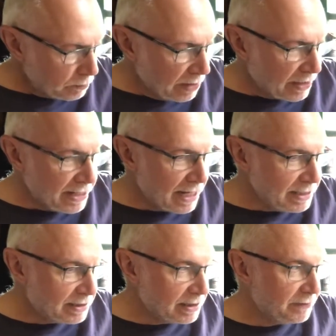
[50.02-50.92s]
They
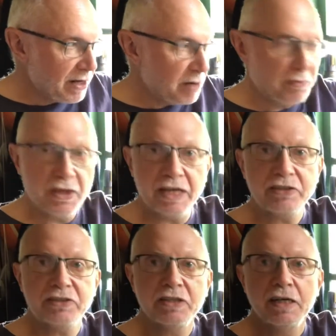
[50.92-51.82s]
later developed
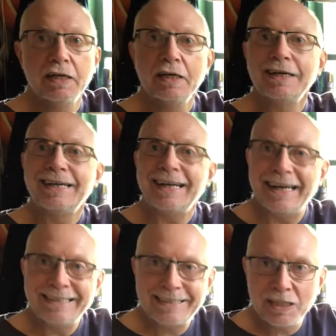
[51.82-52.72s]
this
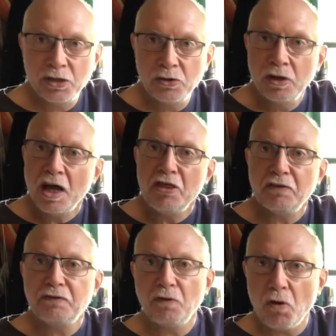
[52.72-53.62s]
into the
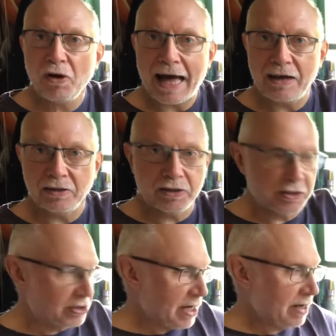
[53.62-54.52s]
4-gallon
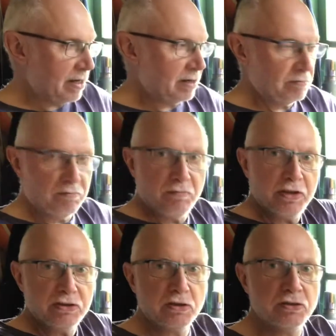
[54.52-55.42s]
container,
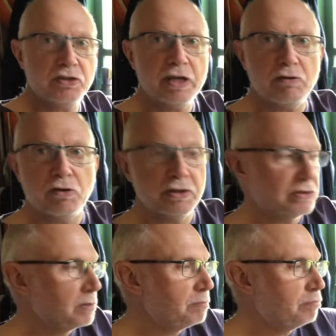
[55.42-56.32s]
this on
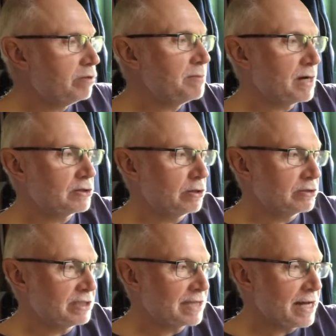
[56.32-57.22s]
steroids. Pretty much
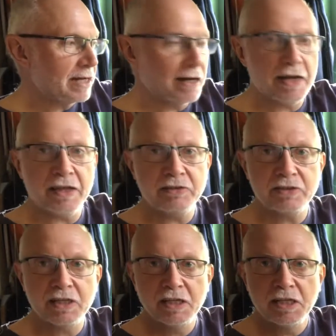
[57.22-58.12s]
looked exactly like this.